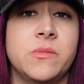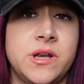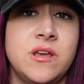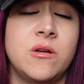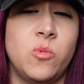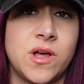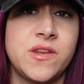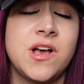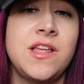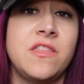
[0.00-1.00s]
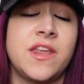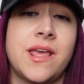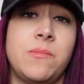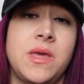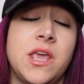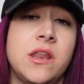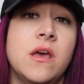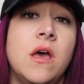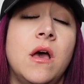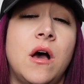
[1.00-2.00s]
money on Whatnot than I
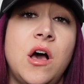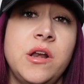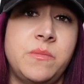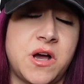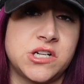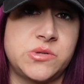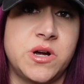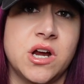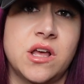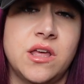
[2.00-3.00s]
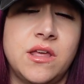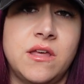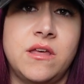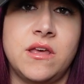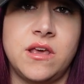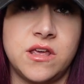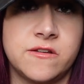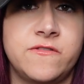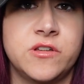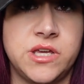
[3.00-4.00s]
made on Poshmark in
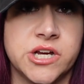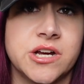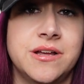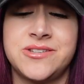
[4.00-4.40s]
a full year.